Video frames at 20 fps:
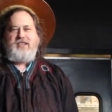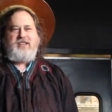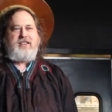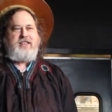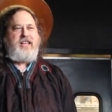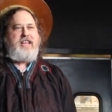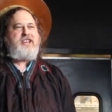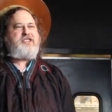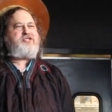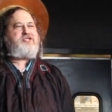
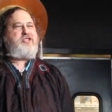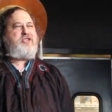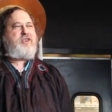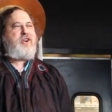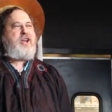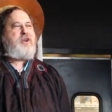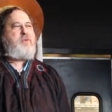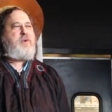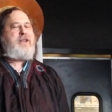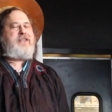Last
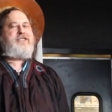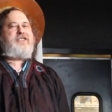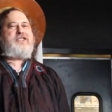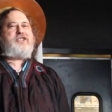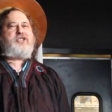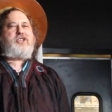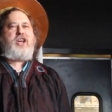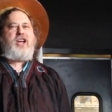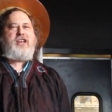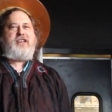year I went to
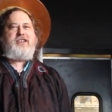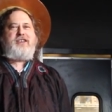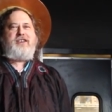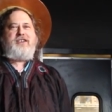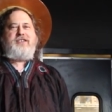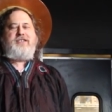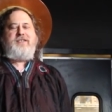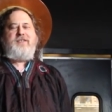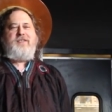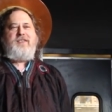
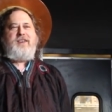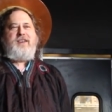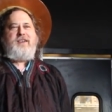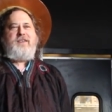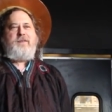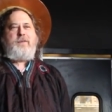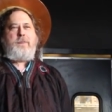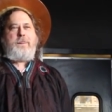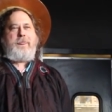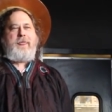China
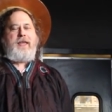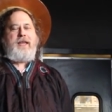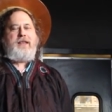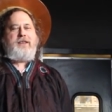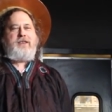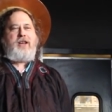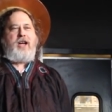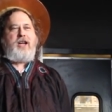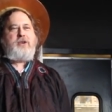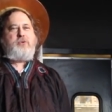
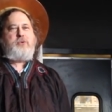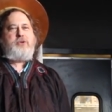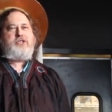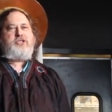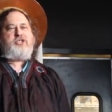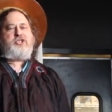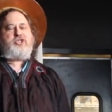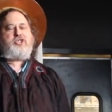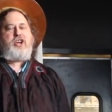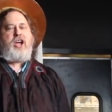and I was
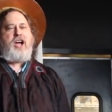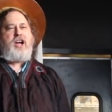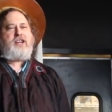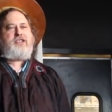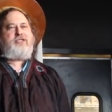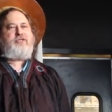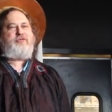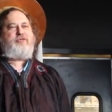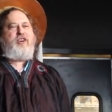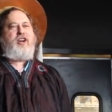
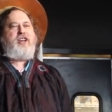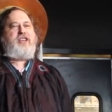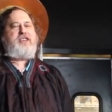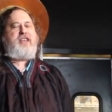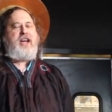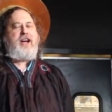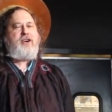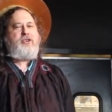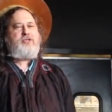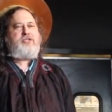shocked to find
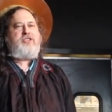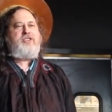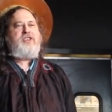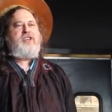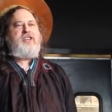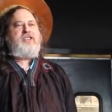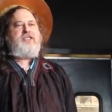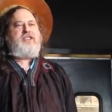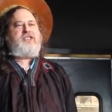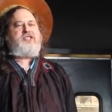out
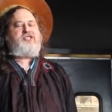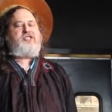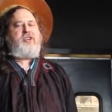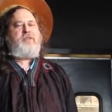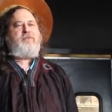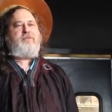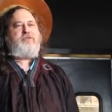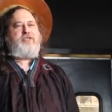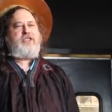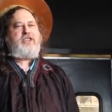that
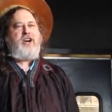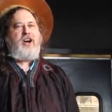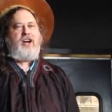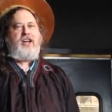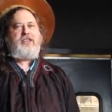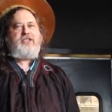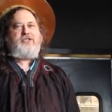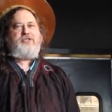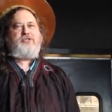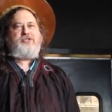some
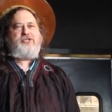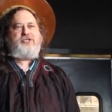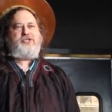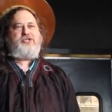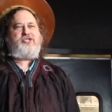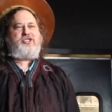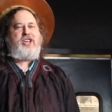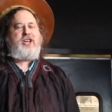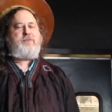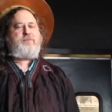VI
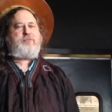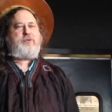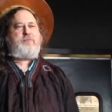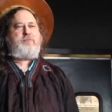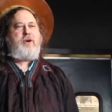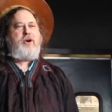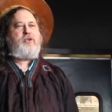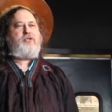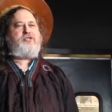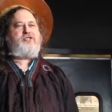users had
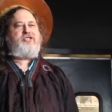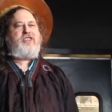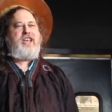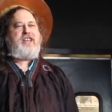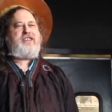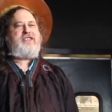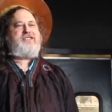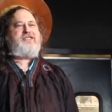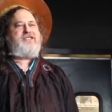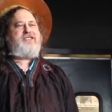proposed
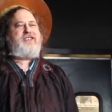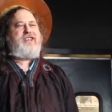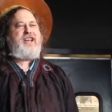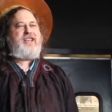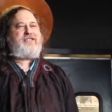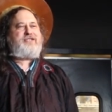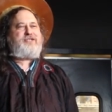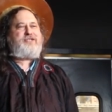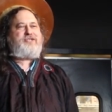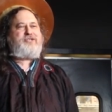getting
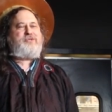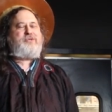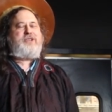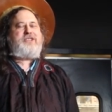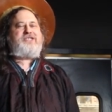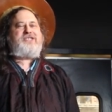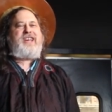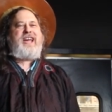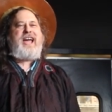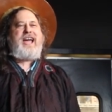together to
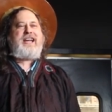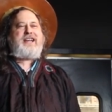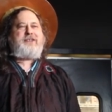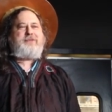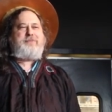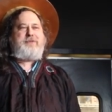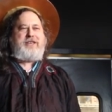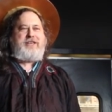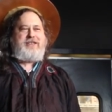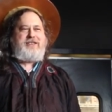
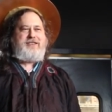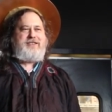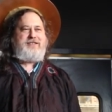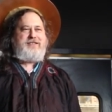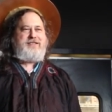attack me.